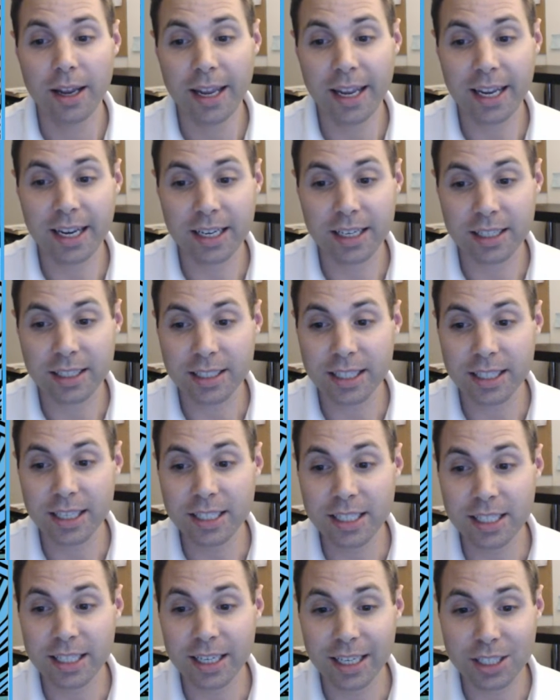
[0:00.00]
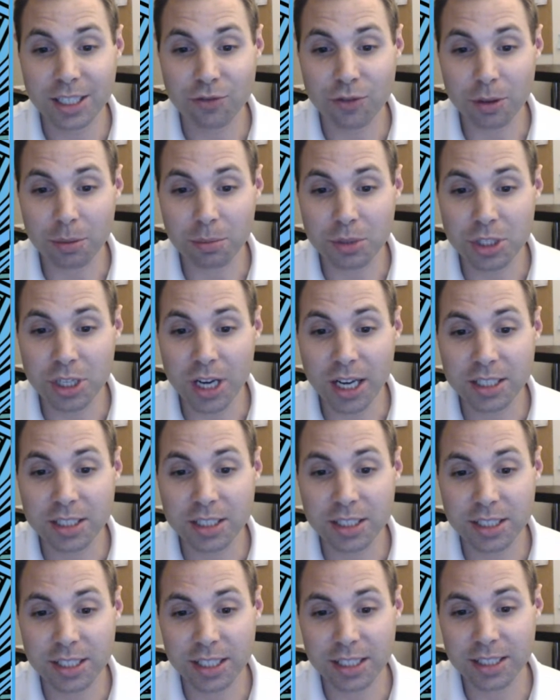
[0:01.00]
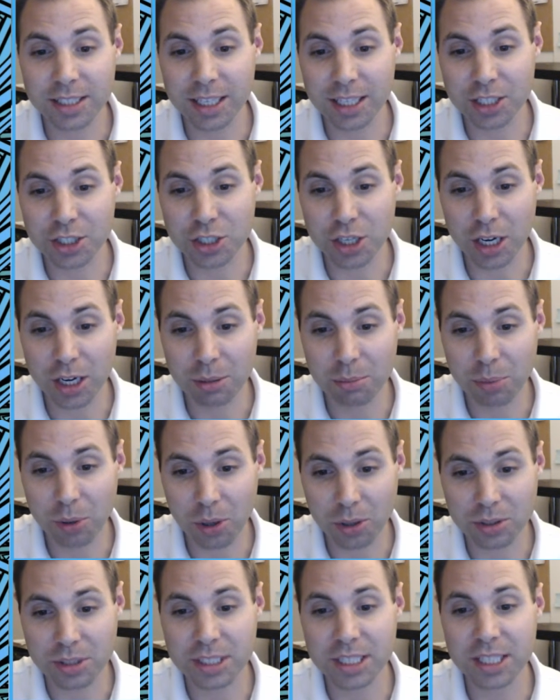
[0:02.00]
and dissidents from justices like John Paul